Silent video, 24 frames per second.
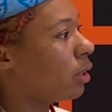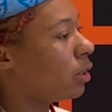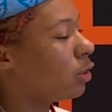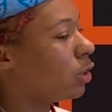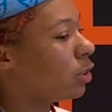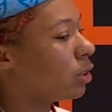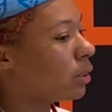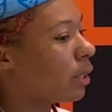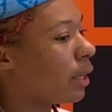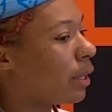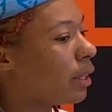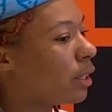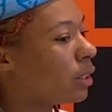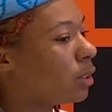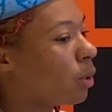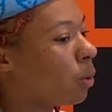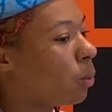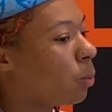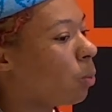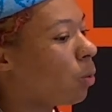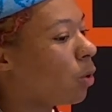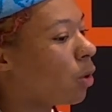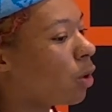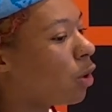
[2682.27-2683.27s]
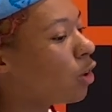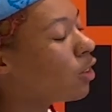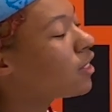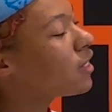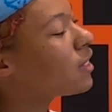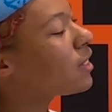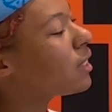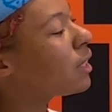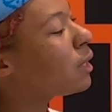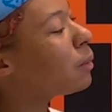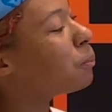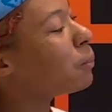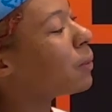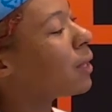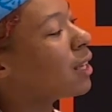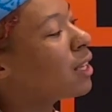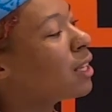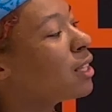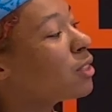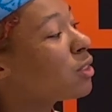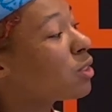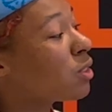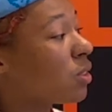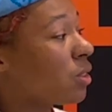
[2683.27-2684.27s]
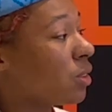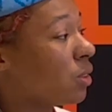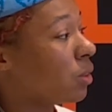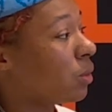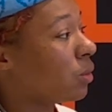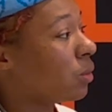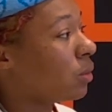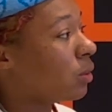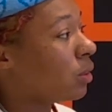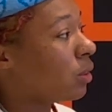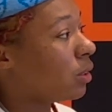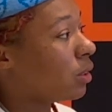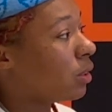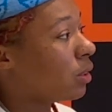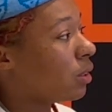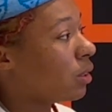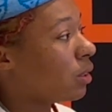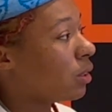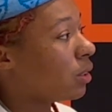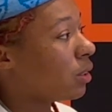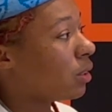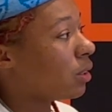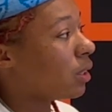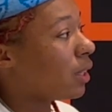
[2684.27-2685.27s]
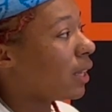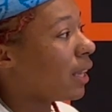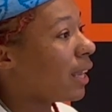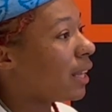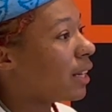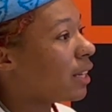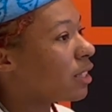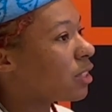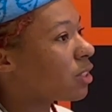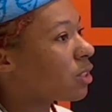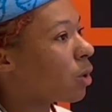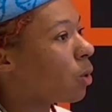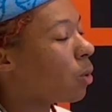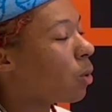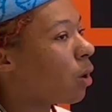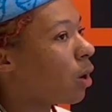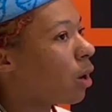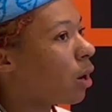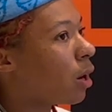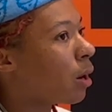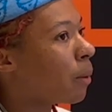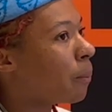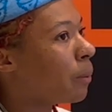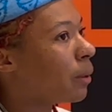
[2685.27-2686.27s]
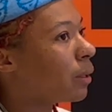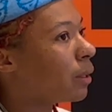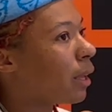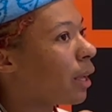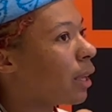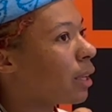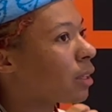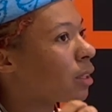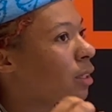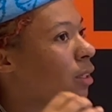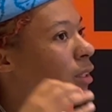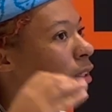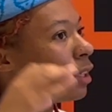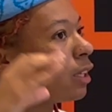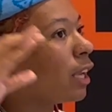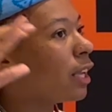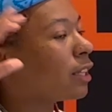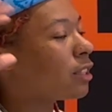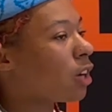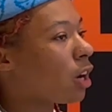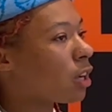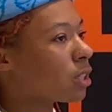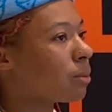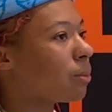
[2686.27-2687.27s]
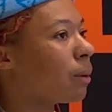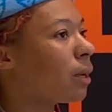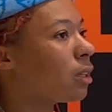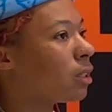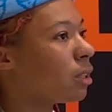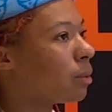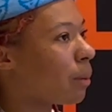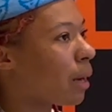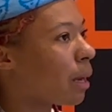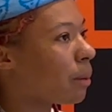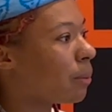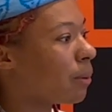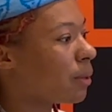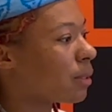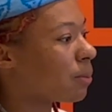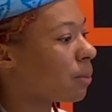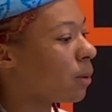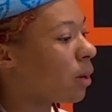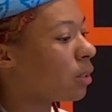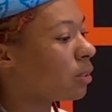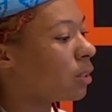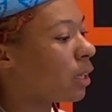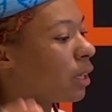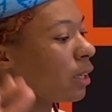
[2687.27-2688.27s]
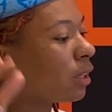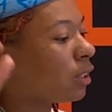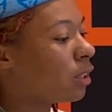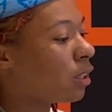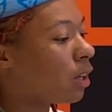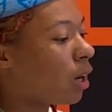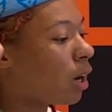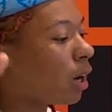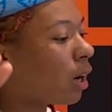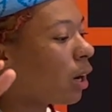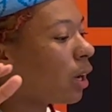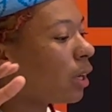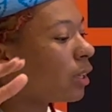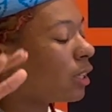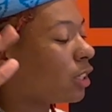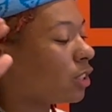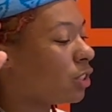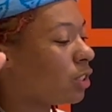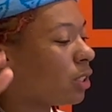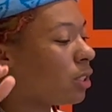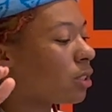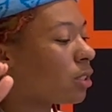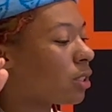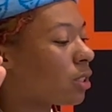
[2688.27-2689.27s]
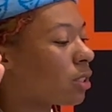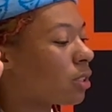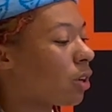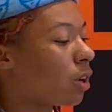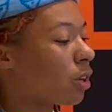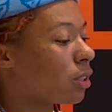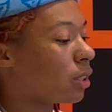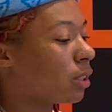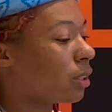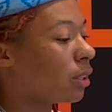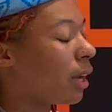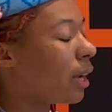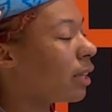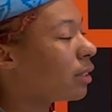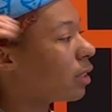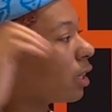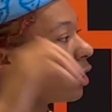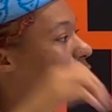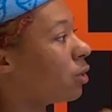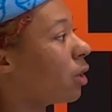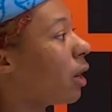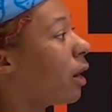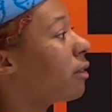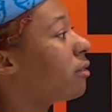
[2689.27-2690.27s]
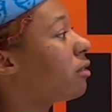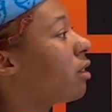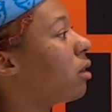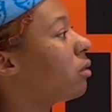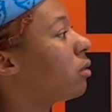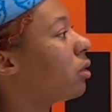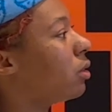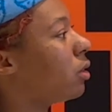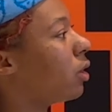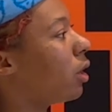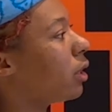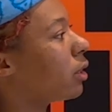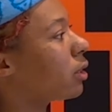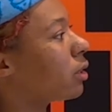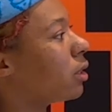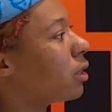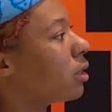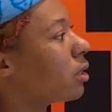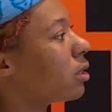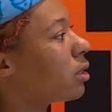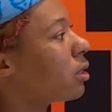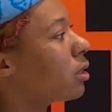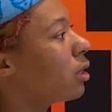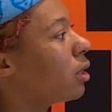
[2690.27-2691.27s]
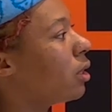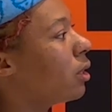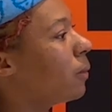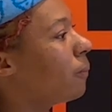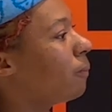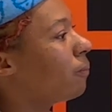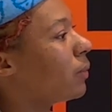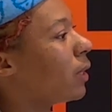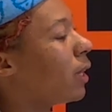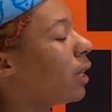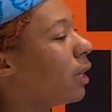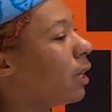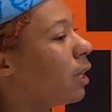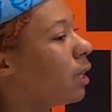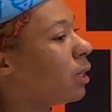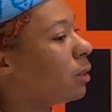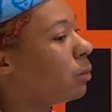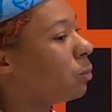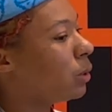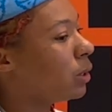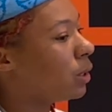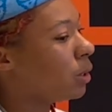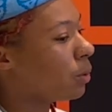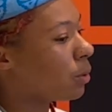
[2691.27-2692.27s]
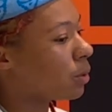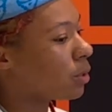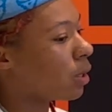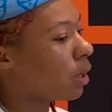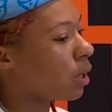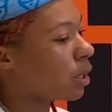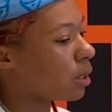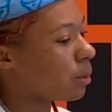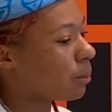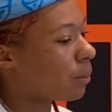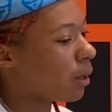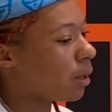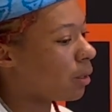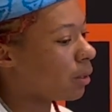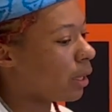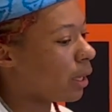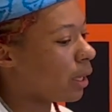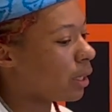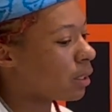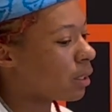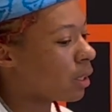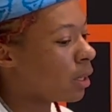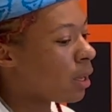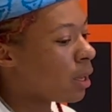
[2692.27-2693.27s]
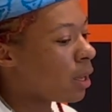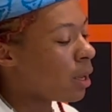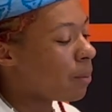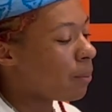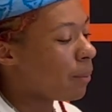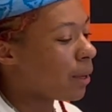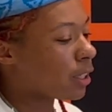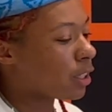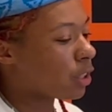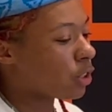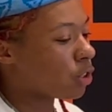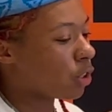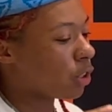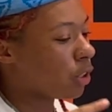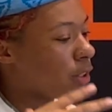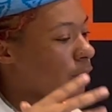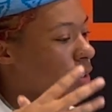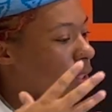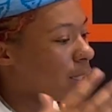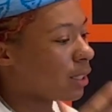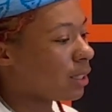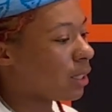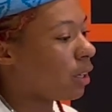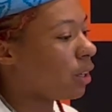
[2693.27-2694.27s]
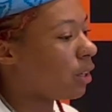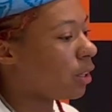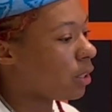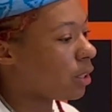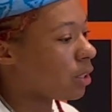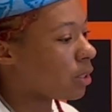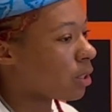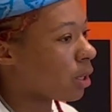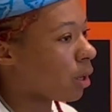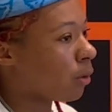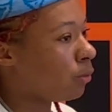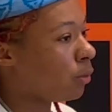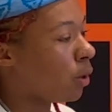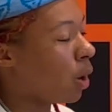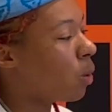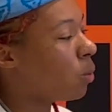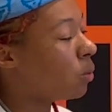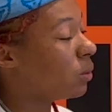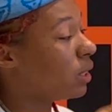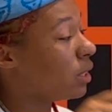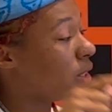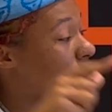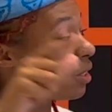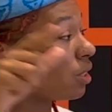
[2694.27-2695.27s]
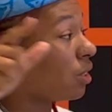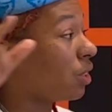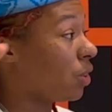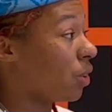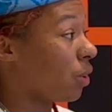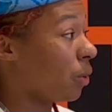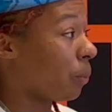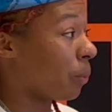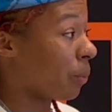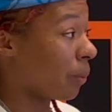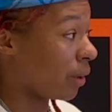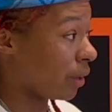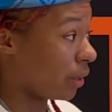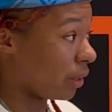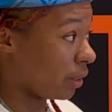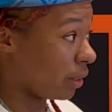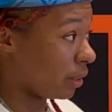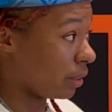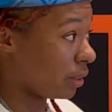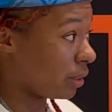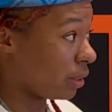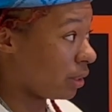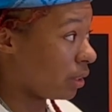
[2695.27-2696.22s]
You're letting the world seep into you. Yeah. And it's so hard, but like it talks about in the Bible as well that God and Jesus are the light that drives out the darkness. And when you were talking about like making sure you take care of yourself, going into your word,